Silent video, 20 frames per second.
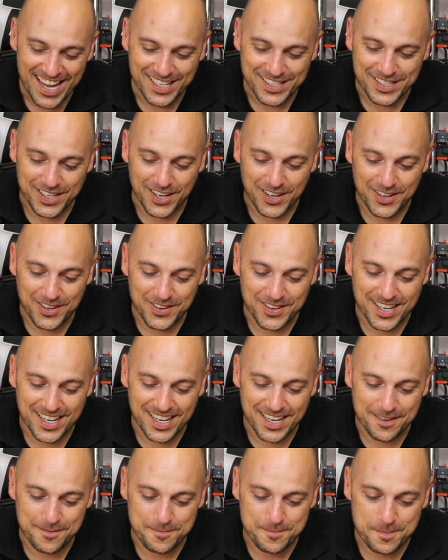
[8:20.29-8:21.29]
So,
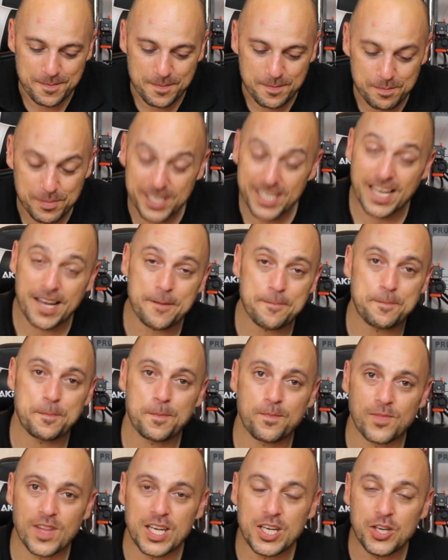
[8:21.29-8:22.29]
um, but yeah,
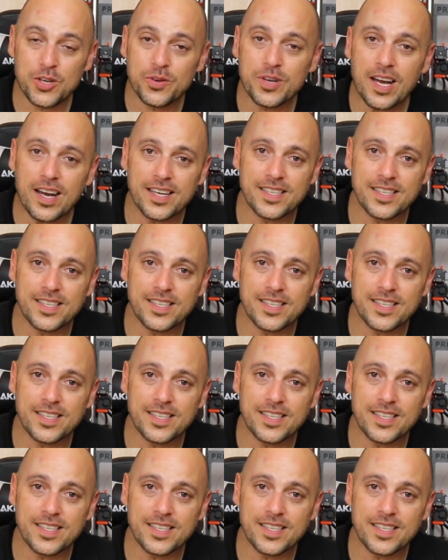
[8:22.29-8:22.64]
you